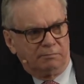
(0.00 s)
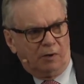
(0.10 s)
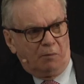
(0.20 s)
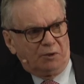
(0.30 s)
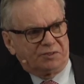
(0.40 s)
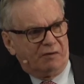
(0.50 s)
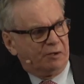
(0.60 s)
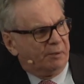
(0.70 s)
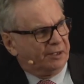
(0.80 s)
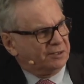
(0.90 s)
almost
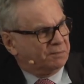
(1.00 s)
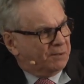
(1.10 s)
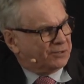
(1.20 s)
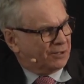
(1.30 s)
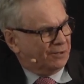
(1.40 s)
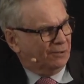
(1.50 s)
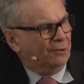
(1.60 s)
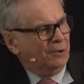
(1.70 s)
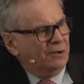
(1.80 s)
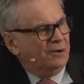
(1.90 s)
everybody's maternal
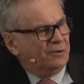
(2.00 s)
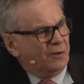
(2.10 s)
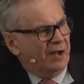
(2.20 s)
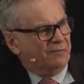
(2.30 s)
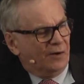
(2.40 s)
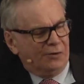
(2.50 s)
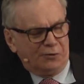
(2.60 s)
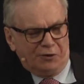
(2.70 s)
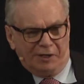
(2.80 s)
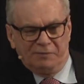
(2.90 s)
grandfather
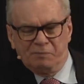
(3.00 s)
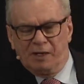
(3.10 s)
did.